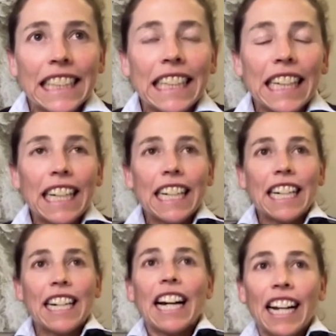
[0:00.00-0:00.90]

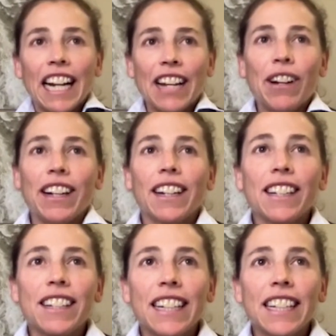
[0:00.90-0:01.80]
I'm
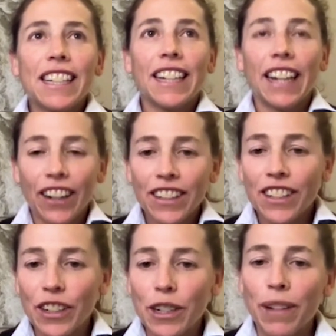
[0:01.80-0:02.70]
honestly scared
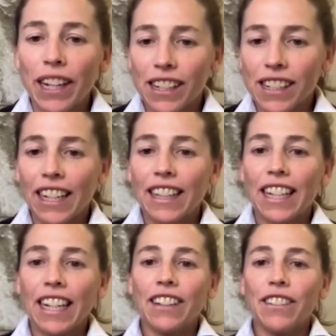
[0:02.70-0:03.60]
to, because I
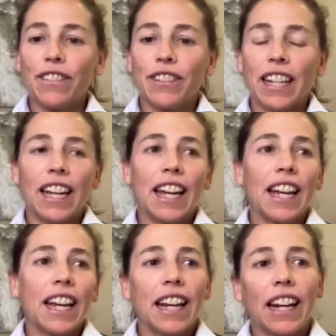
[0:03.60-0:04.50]
think of
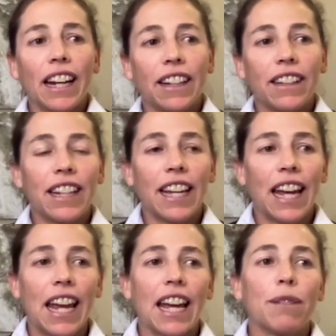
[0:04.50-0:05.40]
the
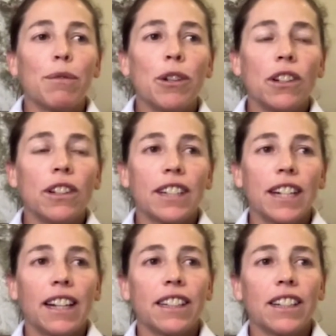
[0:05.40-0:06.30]
animal
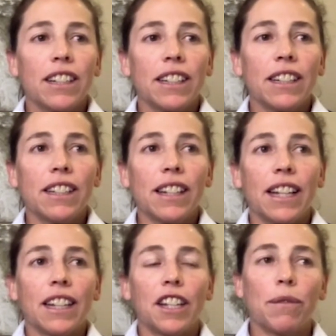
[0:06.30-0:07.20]
challenges
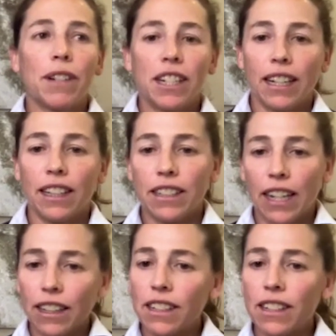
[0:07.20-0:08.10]
and the human
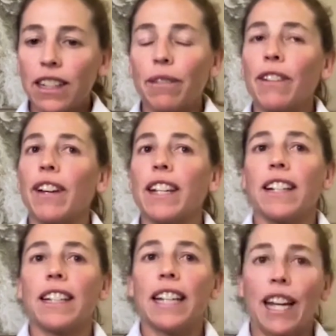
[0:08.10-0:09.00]
challenges that we faced
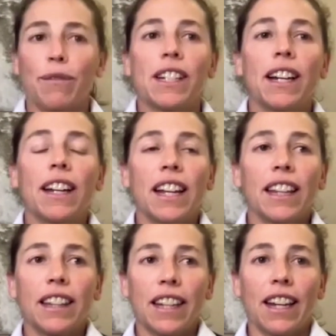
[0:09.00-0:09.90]
on the Amazon, I
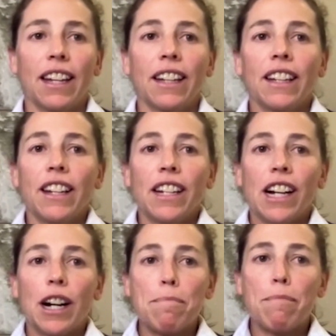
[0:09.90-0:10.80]
think
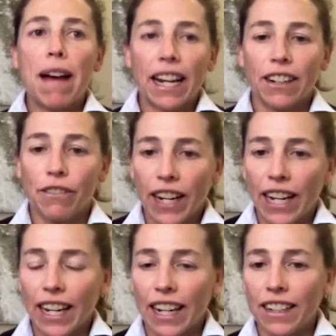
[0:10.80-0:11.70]
are
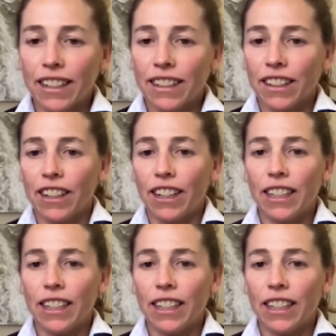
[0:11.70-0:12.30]
magnified on the